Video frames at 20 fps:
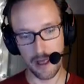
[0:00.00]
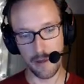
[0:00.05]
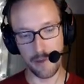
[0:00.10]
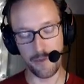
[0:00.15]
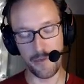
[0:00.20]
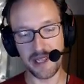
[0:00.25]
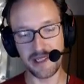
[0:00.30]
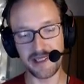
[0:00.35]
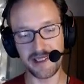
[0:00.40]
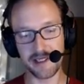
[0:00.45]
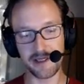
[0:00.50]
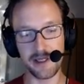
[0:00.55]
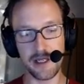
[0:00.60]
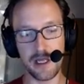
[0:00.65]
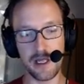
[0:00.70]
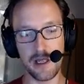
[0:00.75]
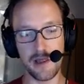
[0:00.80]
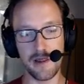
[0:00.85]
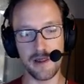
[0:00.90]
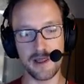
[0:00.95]

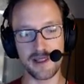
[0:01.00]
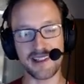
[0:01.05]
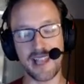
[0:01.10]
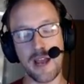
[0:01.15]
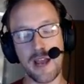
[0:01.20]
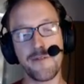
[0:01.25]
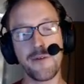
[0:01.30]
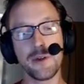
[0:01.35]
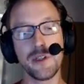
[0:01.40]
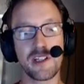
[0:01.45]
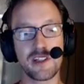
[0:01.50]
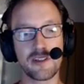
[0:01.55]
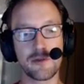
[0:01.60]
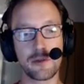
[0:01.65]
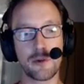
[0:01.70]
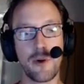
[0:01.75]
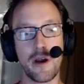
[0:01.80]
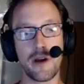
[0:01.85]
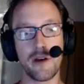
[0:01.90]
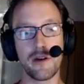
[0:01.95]
basically, scaffolding is
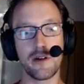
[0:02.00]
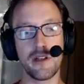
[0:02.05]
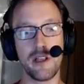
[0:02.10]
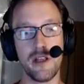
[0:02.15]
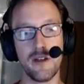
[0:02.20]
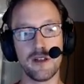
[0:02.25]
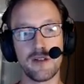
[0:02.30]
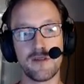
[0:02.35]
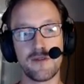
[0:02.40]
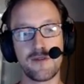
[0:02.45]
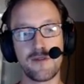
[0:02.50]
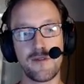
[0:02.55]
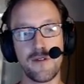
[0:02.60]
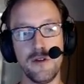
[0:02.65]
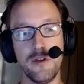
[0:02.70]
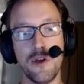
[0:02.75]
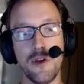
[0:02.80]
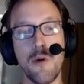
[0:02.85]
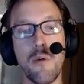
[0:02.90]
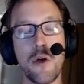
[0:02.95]
required if
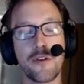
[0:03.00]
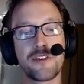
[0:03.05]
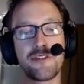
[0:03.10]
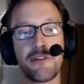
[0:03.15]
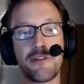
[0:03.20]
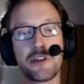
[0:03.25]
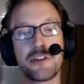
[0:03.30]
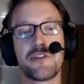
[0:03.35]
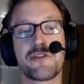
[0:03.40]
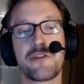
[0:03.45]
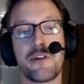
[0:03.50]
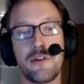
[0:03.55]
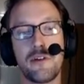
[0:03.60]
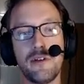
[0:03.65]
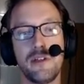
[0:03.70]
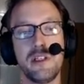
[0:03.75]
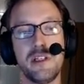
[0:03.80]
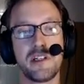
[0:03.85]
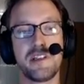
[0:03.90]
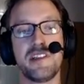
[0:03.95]
no other structures
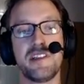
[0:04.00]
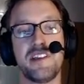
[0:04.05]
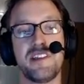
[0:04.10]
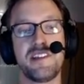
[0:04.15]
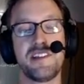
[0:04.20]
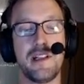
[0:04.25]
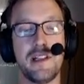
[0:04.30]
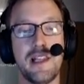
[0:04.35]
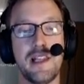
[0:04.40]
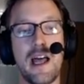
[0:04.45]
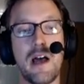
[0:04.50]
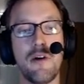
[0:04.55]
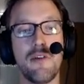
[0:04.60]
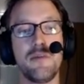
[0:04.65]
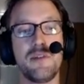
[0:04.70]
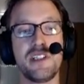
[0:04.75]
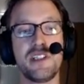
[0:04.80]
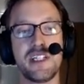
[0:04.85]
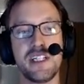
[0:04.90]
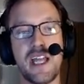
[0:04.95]
currently exist that allow
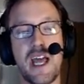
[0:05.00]
them to get